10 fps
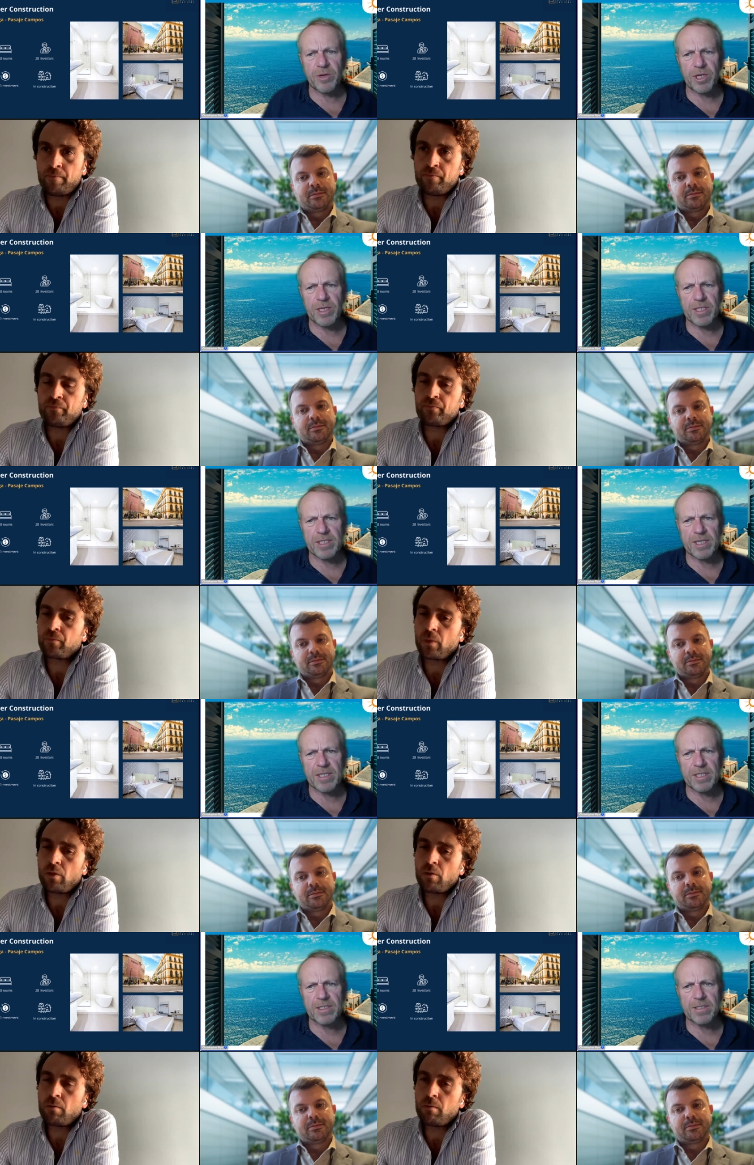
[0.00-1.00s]
Speaker 1: you get
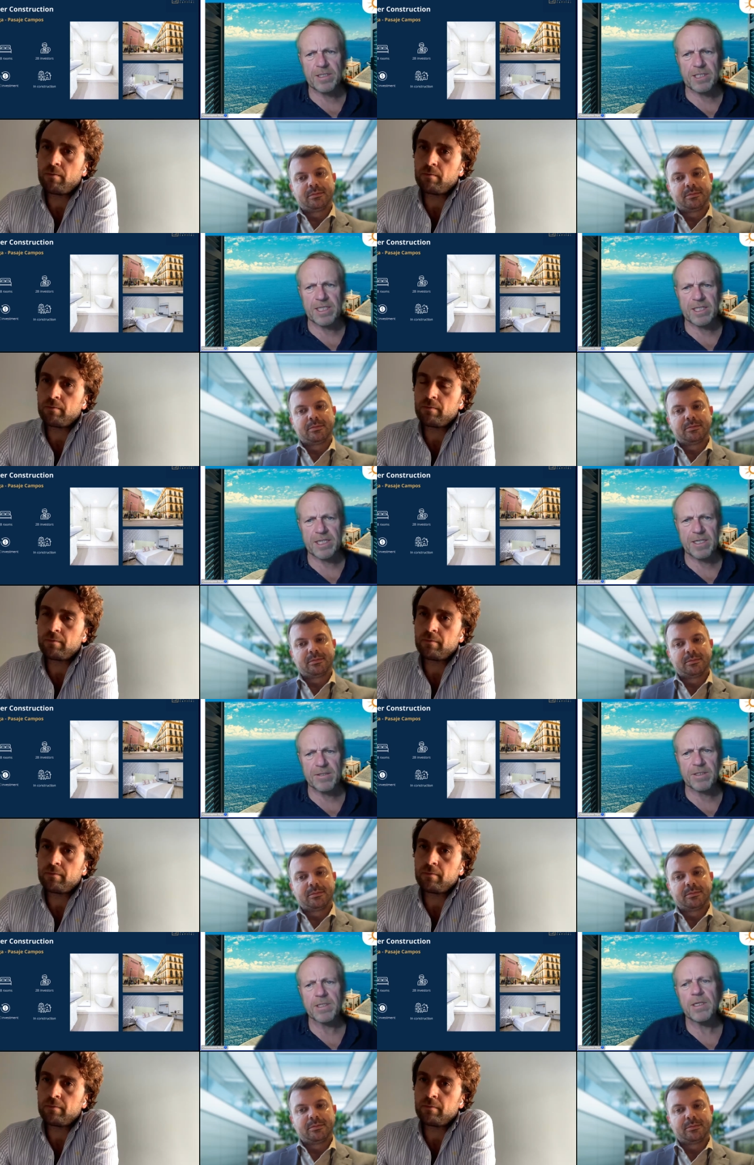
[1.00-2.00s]
sent the
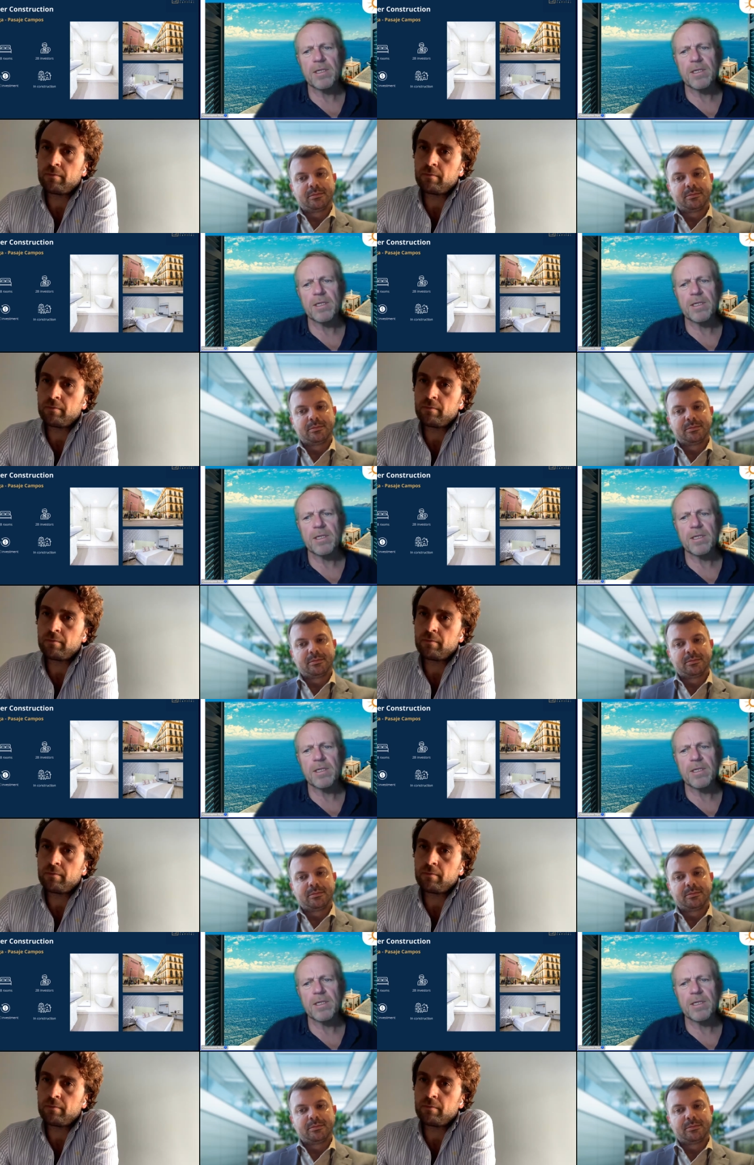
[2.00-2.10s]
details.